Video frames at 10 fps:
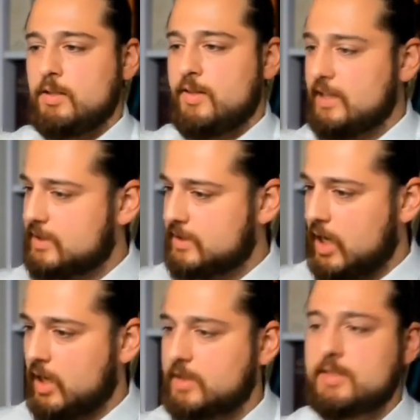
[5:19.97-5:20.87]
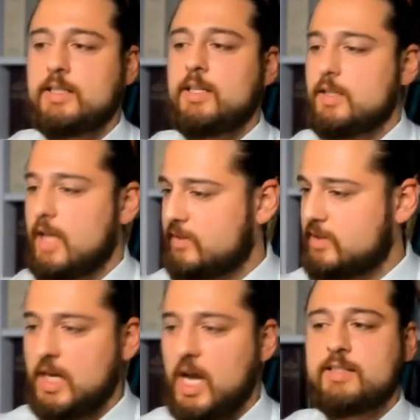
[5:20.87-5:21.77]
This sucks Life
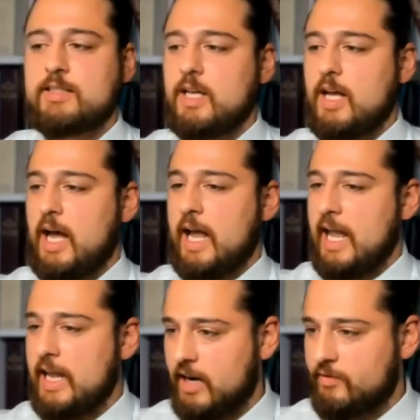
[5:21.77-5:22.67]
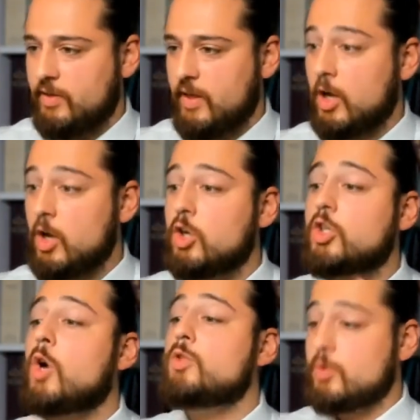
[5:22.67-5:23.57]
sucks. Yeah. I hate everything.
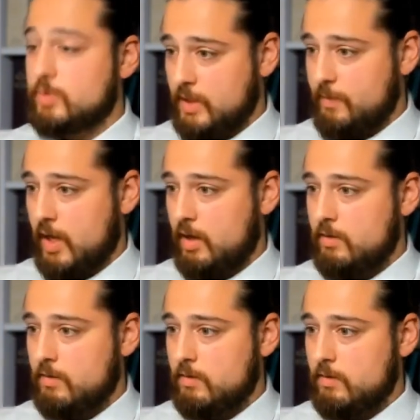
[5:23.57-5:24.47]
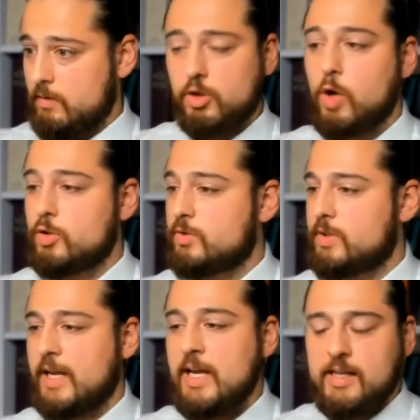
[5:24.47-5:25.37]
Go do something. Go do
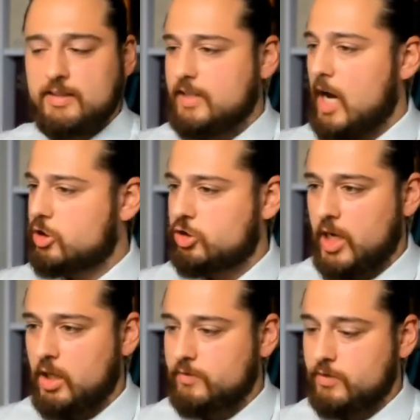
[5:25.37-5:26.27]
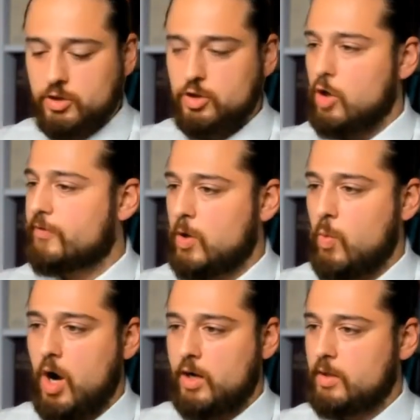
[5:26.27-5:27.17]
something. Stock shelves. Go for a
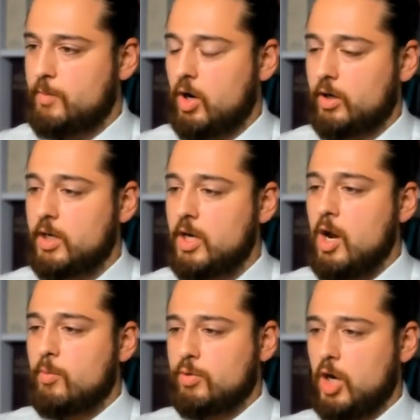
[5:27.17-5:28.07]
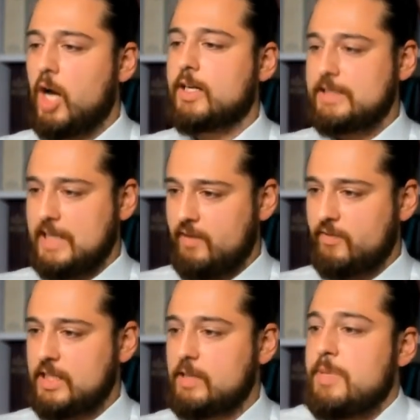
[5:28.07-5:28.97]
walk in the park.
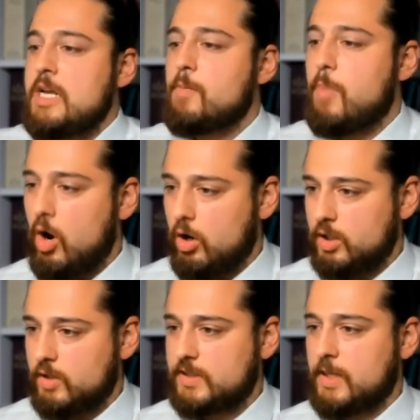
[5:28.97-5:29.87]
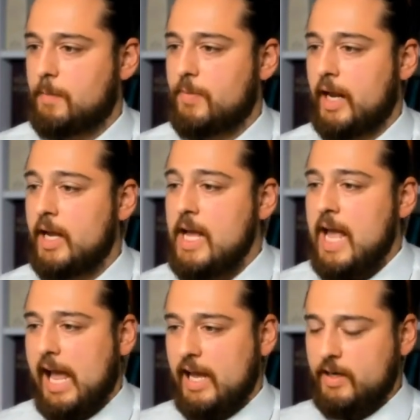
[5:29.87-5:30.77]
Productivity, being a part of something
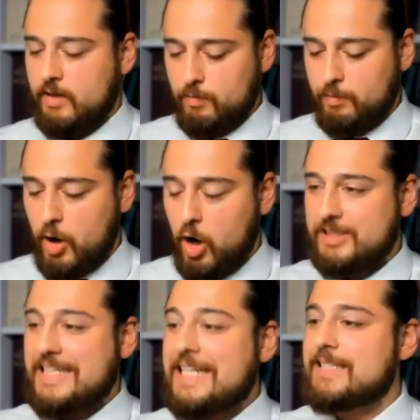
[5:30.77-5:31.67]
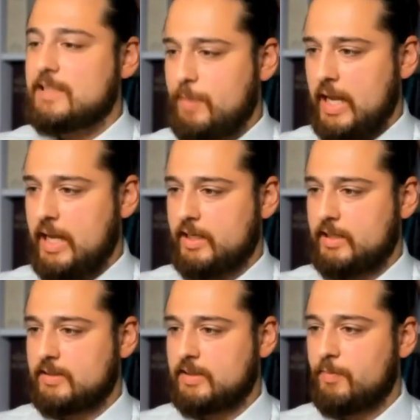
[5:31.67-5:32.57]
and participating
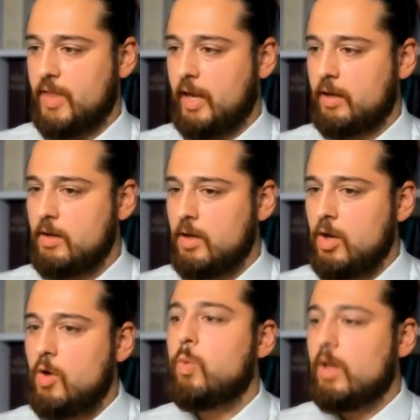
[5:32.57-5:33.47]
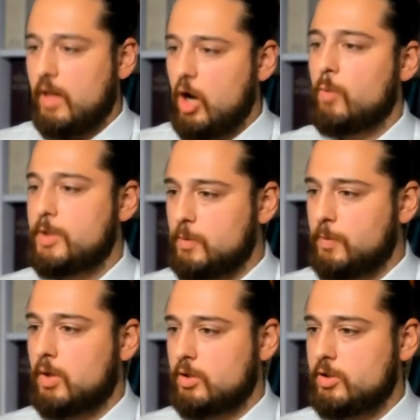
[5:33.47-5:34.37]
in something yeah. will help you
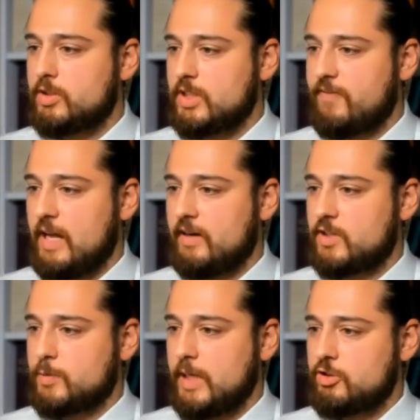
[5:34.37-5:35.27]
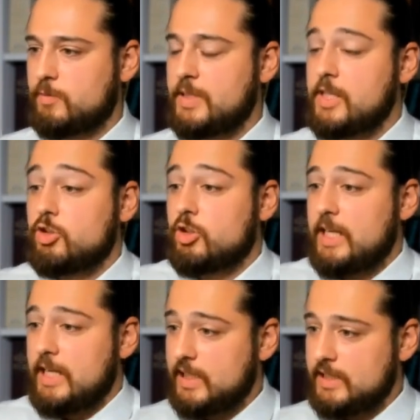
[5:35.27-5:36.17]
pull yourself out of depression because you're
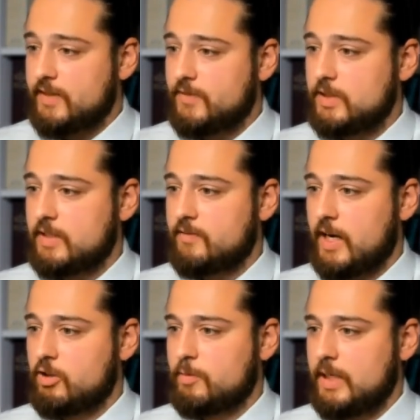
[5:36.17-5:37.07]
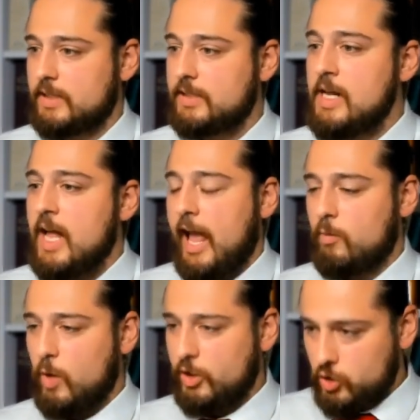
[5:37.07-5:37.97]
in a different environment.
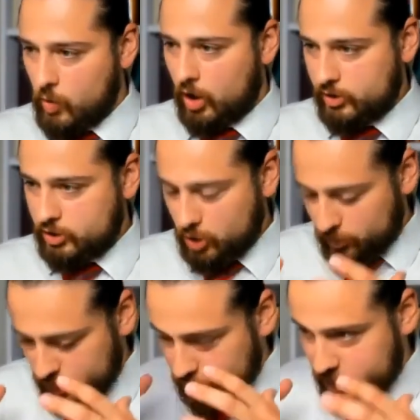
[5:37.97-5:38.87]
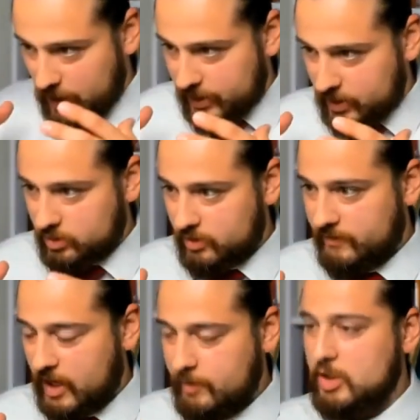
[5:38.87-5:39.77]
And when you are so stuck in your
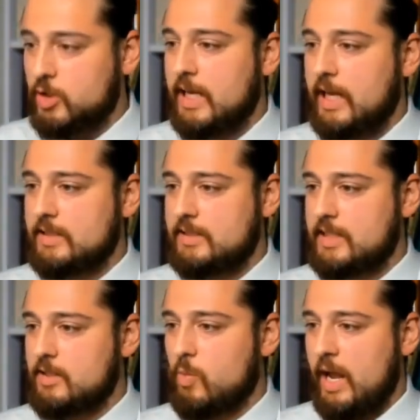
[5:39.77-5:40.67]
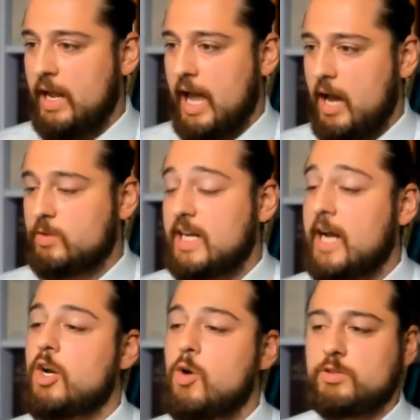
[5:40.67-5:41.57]
environment, you can't see a way out.
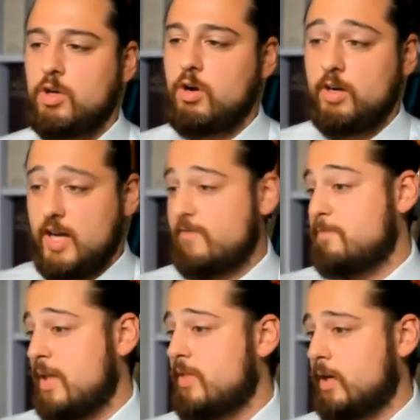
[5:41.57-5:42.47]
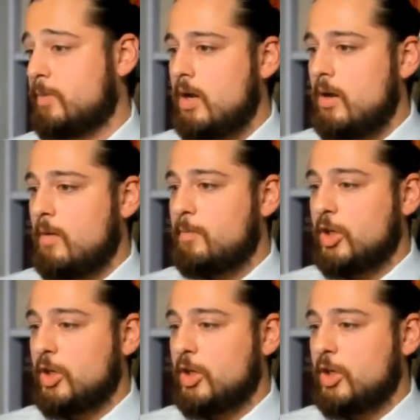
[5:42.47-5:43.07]
I know it's hard. I've been there. Yeah.